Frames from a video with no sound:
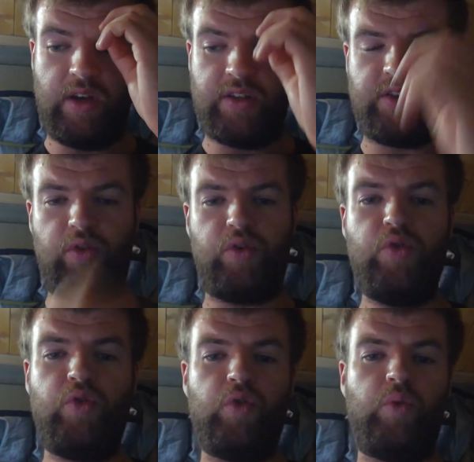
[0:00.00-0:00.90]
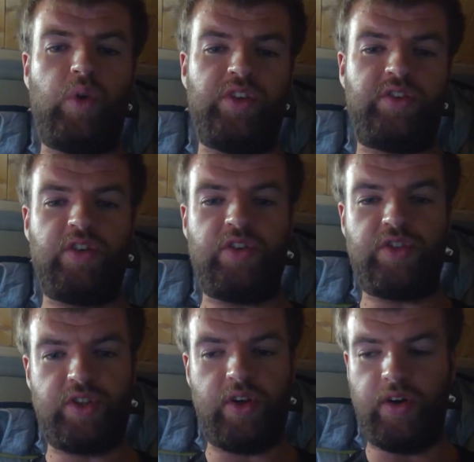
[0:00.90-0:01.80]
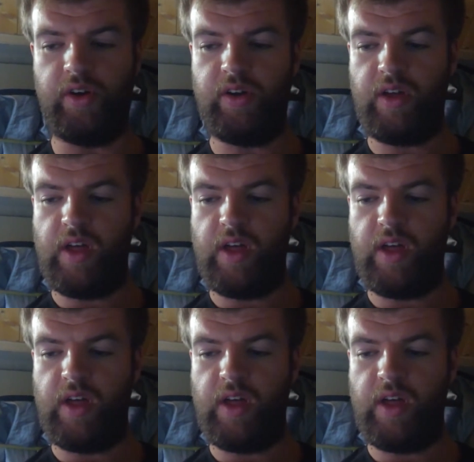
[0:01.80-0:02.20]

So Google wants to ensure